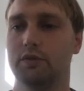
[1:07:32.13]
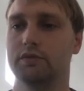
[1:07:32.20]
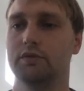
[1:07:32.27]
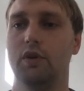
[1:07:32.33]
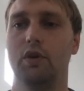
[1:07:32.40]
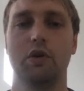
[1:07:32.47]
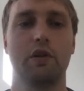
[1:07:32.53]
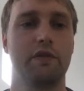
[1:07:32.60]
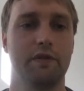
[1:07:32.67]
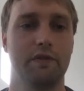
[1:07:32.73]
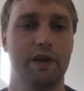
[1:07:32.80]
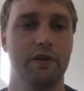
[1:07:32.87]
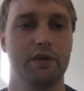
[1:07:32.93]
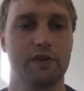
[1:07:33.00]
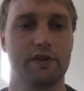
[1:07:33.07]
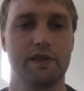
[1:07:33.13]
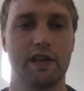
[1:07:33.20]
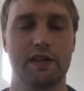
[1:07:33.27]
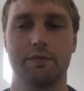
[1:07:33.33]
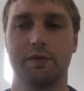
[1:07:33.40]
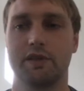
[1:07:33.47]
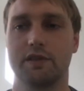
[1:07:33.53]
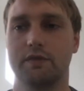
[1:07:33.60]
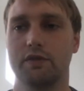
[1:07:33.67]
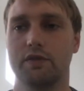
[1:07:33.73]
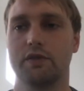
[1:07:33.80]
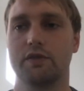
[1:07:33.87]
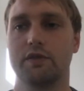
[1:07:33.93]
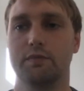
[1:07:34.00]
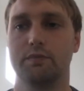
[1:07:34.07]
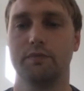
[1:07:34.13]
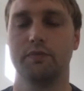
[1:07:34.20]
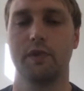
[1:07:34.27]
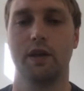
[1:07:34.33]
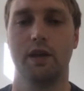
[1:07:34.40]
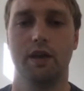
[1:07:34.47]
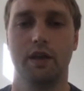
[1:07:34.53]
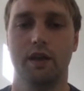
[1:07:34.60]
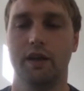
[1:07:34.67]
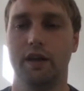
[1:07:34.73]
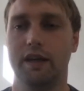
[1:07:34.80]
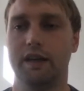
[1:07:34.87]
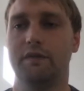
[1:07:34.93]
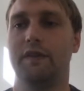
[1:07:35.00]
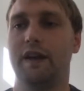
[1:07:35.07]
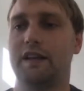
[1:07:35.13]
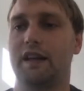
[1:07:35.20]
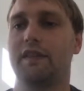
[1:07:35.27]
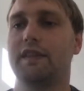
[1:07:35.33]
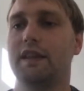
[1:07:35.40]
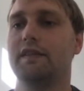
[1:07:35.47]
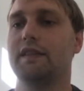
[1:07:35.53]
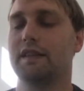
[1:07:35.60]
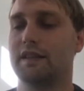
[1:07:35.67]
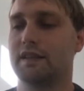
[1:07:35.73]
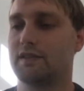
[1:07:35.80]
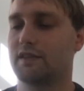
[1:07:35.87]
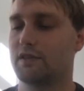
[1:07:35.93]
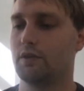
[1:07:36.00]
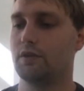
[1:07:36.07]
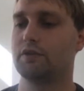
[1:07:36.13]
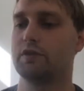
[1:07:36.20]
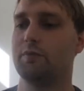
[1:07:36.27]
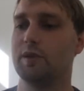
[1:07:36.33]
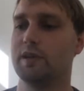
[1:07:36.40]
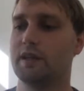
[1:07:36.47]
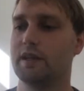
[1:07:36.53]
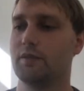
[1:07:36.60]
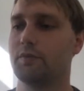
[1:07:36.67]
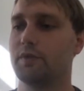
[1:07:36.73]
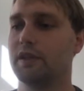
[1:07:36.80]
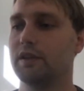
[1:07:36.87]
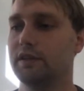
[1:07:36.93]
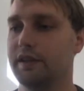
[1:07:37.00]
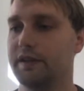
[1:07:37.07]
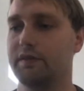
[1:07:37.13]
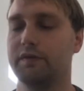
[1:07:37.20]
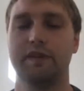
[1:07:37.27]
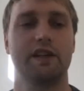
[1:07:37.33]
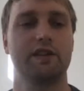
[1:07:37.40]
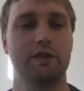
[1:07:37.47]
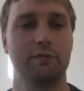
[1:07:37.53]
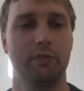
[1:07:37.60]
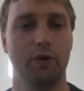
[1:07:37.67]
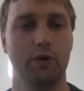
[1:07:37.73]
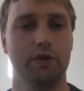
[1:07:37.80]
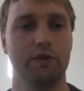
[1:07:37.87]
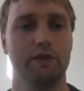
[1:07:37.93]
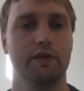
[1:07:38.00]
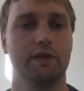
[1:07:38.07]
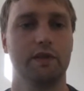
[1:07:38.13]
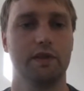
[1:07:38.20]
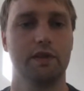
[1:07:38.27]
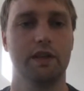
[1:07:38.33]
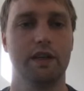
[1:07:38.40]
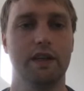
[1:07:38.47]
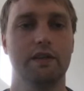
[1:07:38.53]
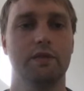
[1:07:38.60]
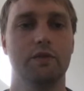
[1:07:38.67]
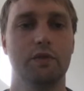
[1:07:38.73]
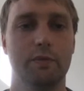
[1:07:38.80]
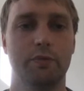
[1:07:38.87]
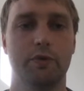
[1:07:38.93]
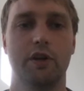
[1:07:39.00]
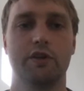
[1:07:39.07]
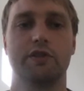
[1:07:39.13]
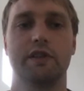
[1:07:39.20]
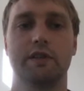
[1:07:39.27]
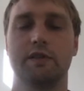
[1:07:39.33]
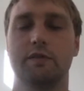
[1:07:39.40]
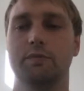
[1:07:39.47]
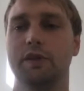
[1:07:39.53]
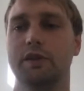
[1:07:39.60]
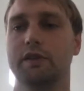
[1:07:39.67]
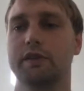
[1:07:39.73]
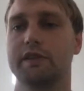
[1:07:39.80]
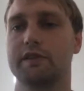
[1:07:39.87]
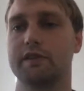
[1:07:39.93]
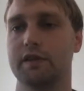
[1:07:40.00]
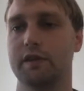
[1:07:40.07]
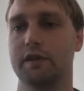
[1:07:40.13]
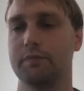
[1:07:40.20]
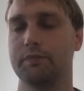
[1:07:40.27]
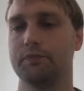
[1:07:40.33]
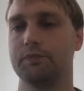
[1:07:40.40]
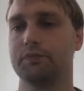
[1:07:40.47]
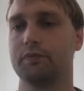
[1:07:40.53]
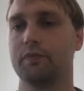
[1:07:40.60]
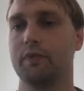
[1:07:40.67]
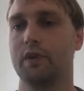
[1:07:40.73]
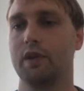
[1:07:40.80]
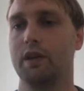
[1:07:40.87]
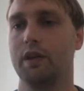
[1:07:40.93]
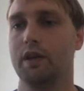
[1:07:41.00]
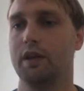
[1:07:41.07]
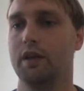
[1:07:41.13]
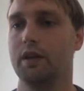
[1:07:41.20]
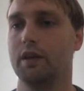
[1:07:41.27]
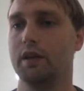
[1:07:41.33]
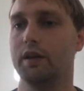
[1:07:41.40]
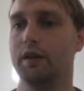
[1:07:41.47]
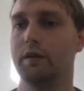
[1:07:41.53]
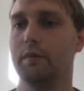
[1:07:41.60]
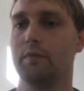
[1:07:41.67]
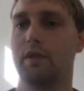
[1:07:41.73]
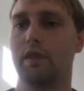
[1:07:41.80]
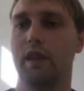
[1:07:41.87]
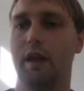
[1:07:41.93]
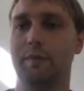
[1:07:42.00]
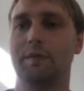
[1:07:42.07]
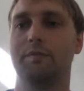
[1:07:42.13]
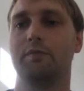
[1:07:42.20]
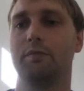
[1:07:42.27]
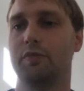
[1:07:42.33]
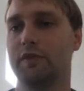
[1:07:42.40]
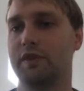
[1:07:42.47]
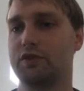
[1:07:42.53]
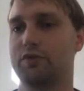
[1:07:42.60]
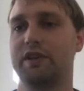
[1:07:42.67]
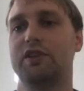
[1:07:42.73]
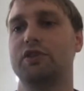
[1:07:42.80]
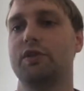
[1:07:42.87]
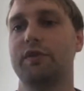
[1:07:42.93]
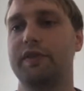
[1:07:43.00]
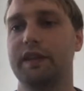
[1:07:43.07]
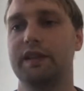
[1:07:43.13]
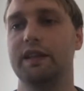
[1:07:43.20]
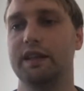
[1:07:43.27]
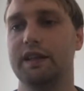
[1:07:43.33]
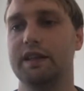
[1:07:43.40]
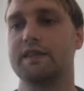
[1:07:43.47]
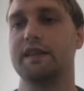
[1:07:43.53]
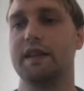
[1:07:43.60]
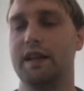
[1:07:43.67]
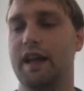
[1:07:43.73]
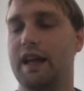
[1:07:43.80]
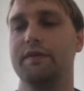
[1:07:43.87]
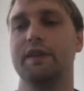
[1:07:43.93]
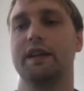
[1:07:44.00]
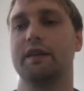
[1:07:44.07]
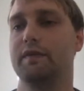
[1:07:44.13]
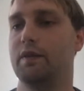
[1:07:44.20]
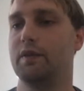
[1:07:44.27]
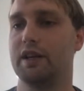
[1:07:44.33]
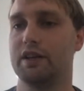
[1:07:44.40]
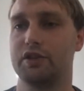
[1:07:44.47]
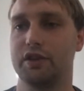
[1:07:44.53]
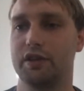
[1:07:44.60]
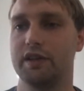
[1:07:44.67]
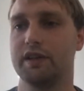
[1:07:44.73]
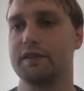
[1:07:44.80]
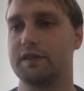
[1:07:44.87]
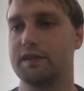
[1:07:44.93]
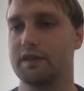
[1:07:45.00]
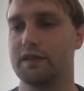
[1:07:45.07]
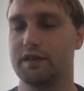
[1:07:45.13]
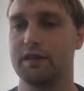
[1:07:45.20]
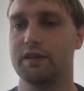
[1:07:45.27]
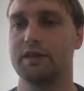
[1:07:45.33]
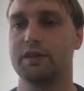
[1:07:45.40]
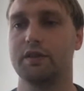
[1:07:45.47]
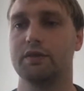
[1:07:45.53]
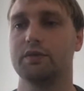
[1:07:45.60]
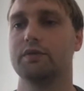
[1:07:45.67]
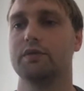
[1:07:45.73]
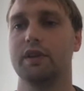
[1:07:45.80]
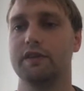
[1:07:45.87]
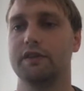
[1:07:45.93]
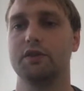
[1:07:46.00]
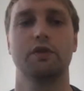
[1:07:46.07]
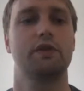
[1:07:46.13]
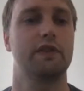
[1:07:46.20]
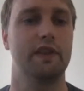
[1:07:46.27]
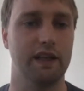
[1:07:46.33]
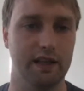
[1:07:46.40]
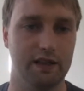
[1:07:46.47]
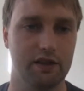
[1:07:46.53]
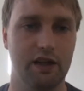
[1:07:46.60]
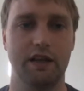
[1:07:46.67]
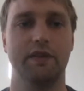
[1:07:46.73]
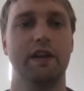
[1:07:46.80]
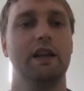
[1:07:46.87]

all of the various aspects of the system. And in fact, I think that this is going to be a real inflection point in the project because I mean, the traditional thinking is that having a foundation is a good thing, and it kind of